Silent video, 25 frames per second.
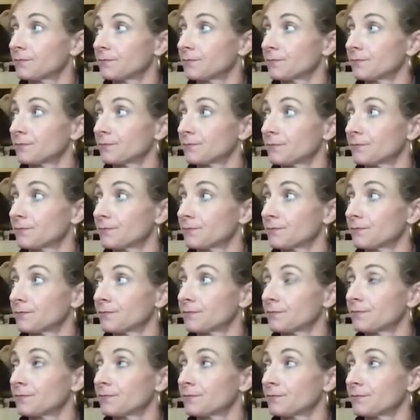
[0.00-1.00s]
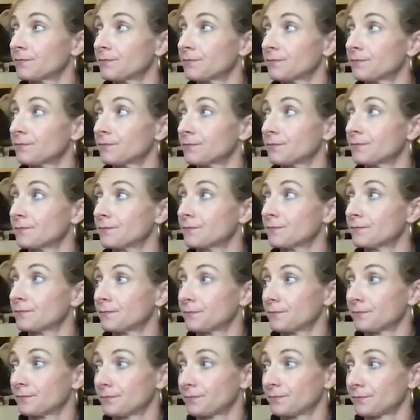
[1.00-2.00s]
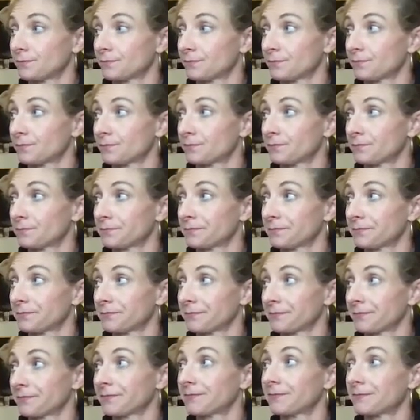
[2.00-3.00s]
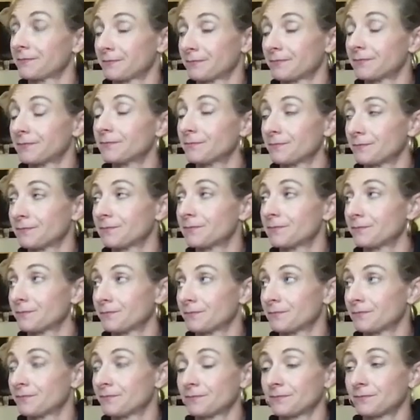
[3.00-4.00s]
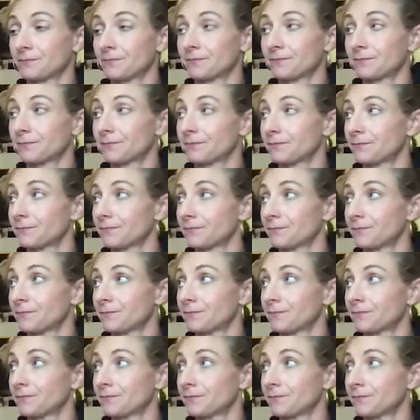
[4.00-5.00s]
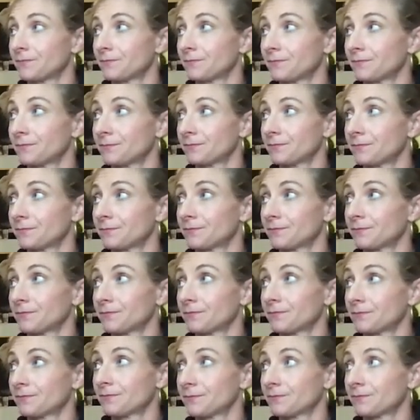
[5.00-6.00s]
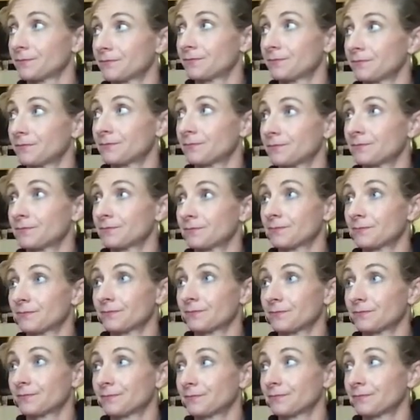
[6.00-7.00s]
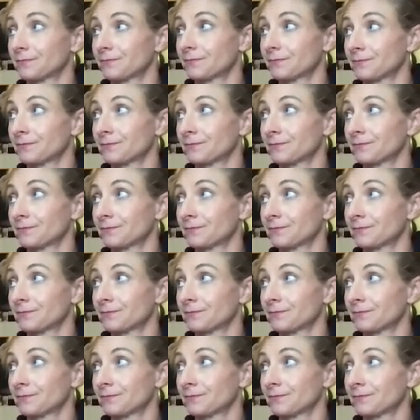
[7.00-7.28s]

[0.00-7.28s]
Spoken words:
The person shown says nothing.